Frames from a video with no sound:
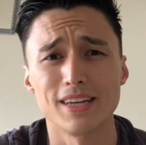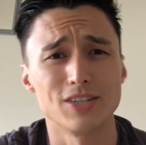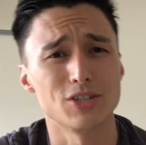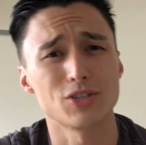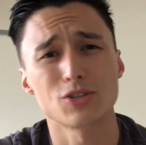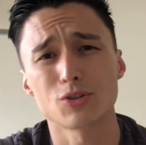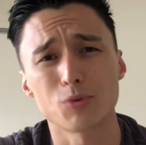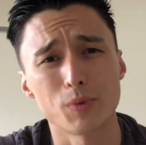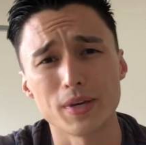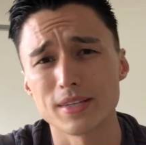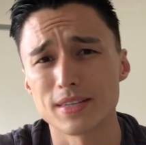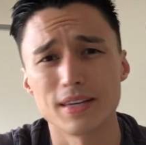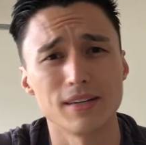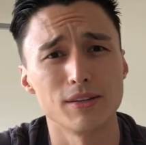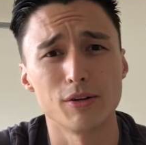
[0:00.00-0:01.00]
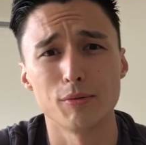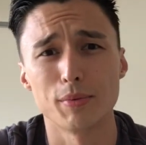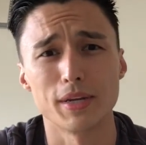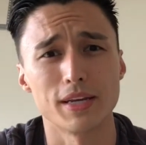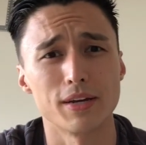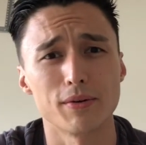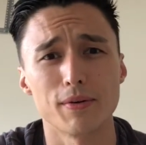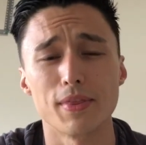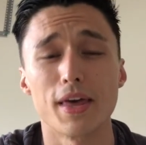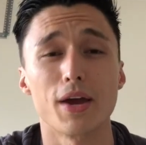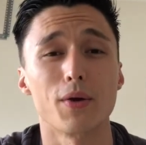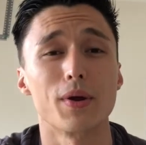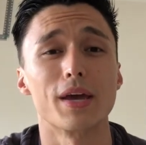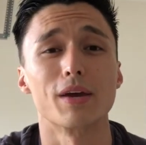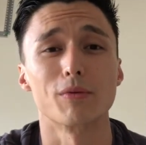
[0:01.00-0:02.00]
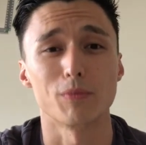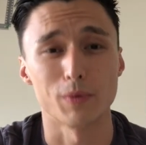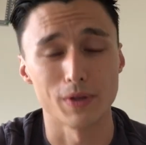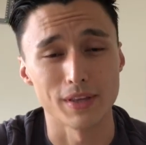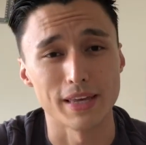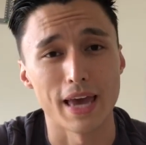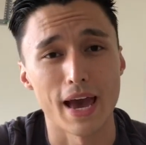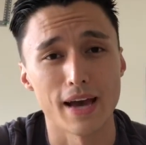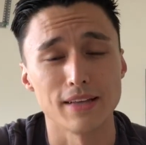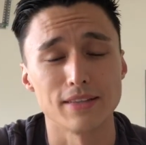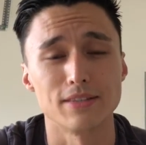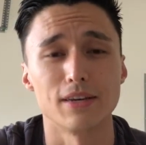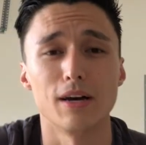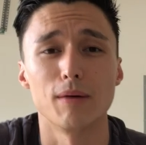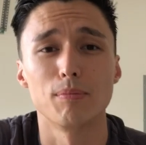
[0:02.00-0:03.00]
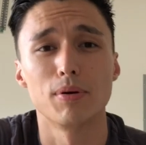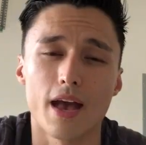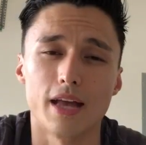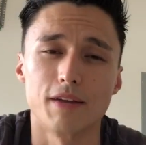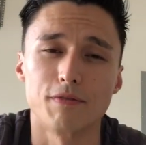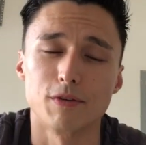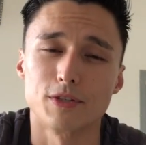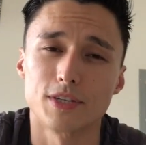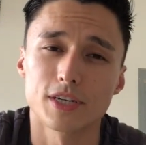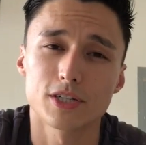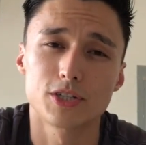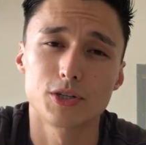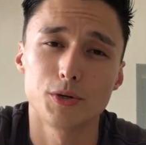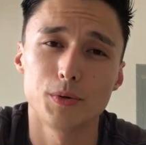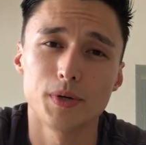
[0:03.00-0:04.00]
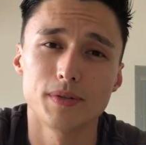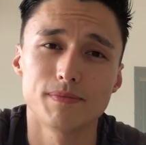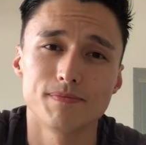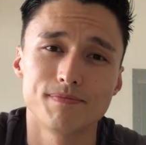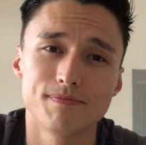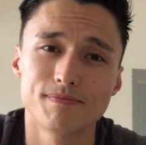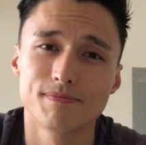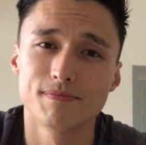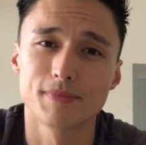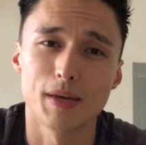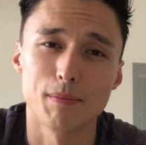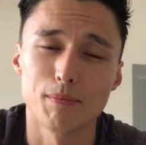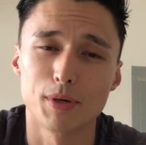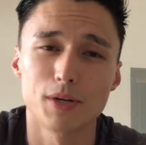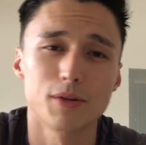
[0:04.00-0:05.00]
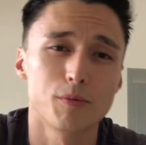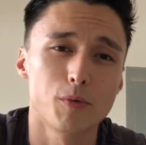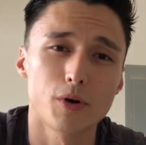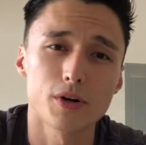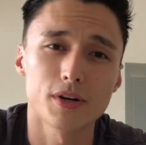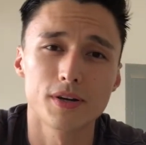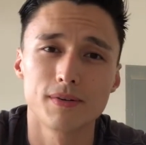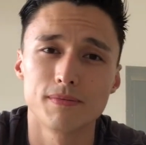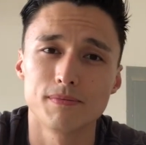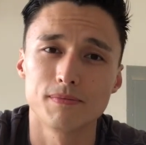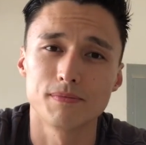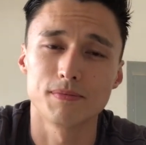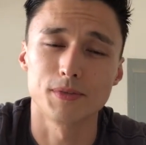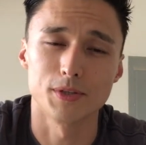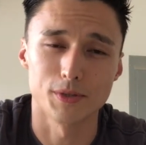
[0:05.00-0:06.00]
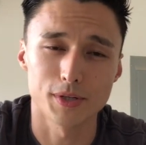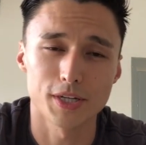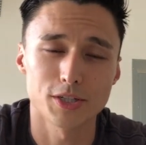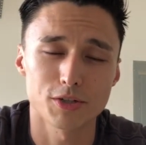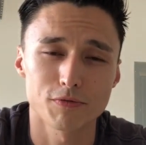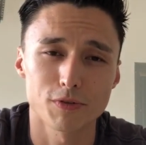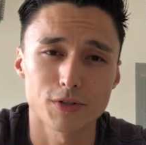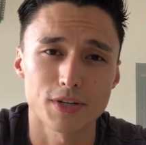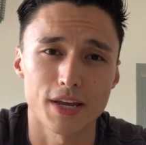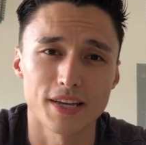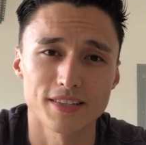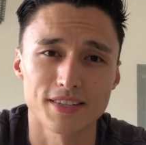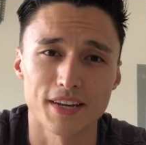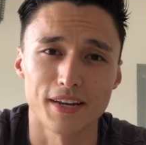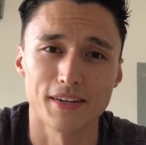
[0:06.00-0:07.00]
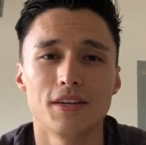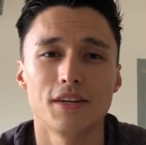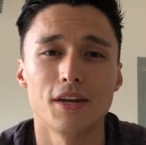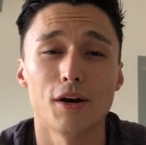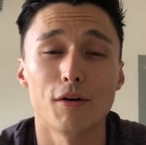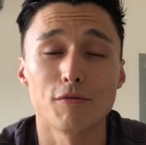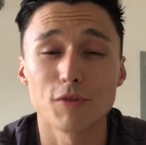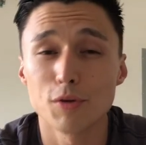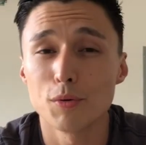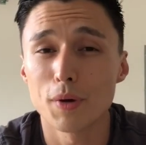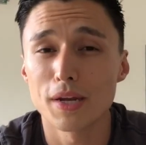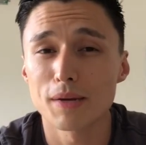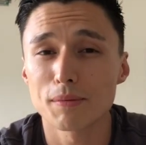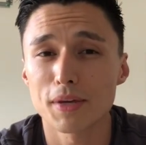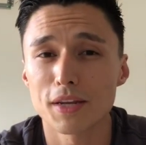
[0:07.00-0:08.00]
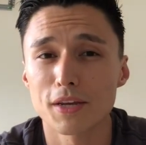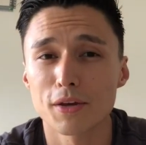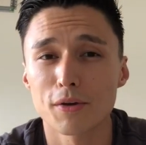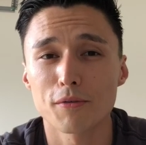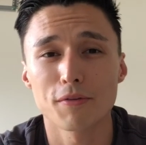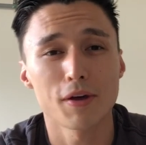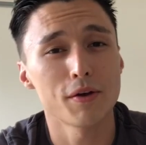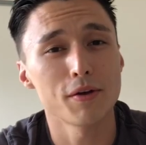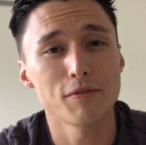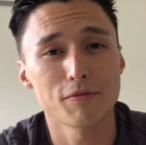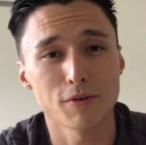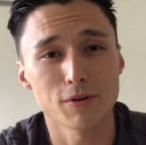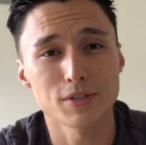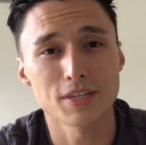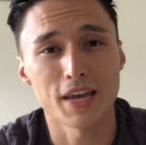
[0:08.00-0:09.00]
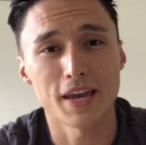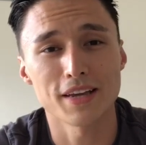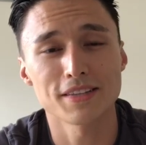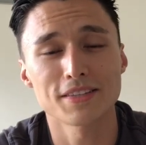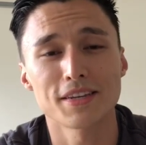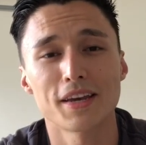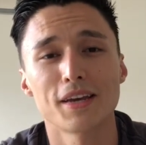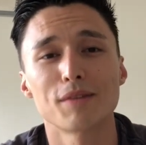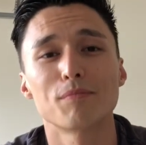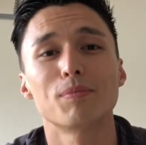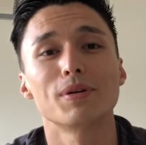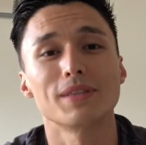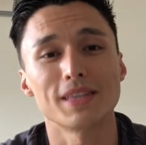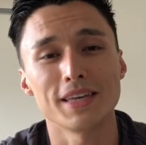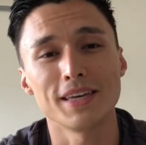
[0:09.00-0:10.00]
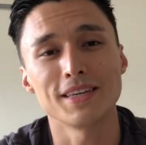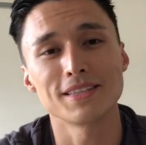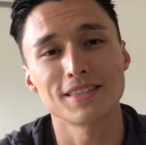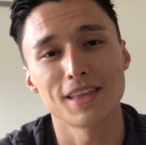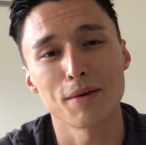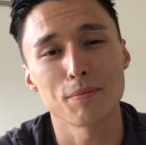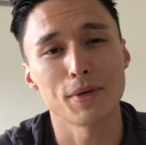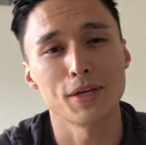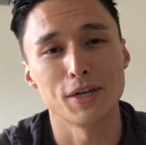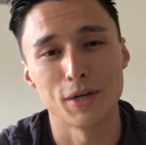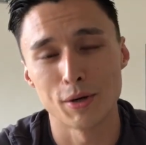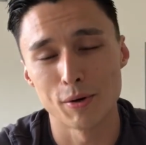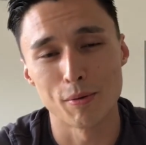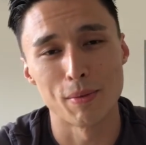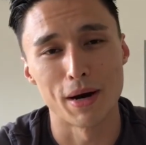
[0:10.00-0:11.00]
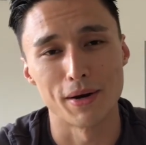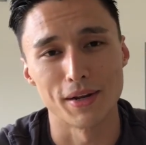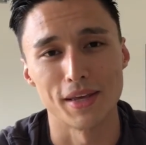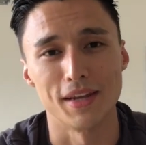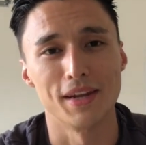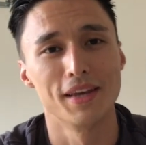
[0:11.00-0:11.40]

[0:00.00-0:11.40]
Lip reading: Just squeeze in a little bit here and there. It really adds up. And if you stick to it and put in the work, you'll get your first handstand. Now, if you end up getting your very first handstand, please let me know about it.